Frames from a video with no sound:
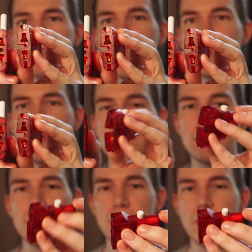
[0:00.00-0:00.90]

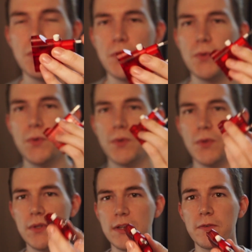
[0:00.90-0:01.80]
adapters to
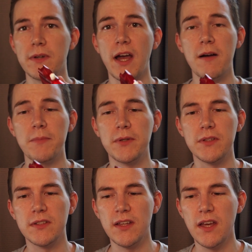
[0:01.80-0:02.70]
different
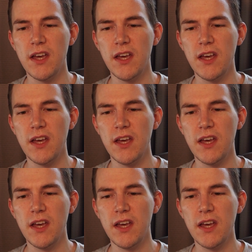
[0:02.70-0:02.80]
outputs,